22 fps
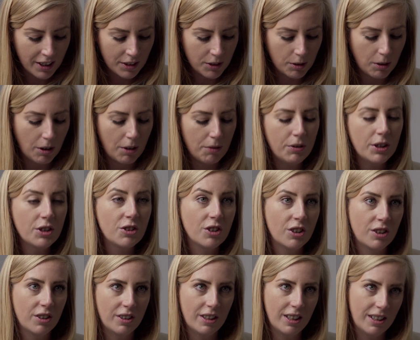So our
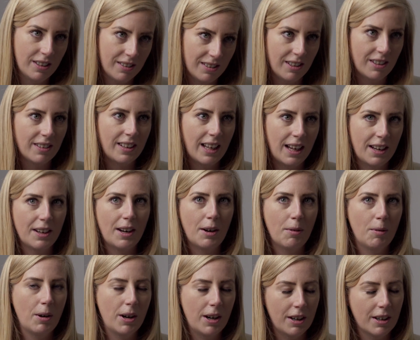vision is that that
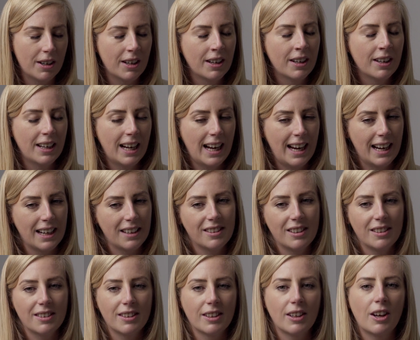network
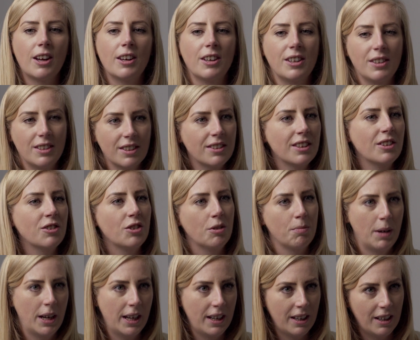acts as the kind of
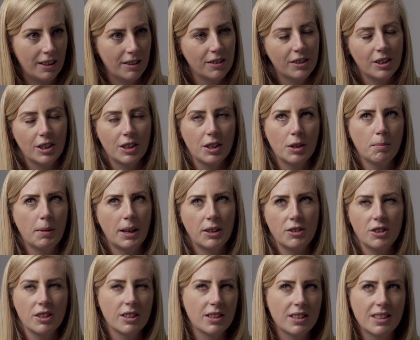decision maker. So you can
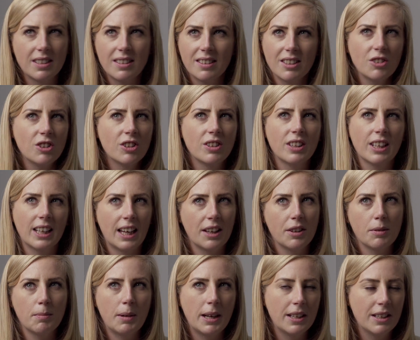imagine a decision that
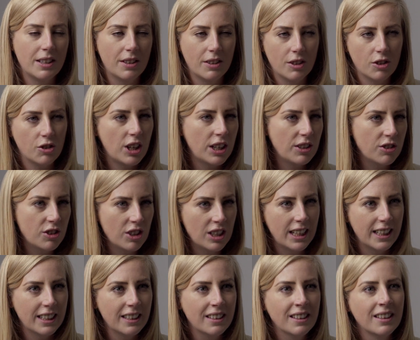gets made in the
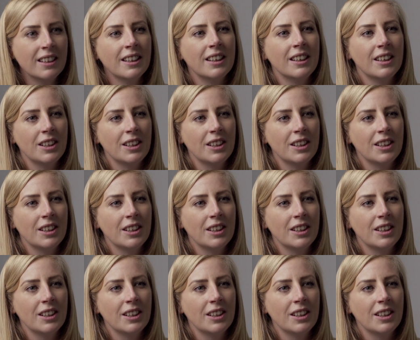scheduling.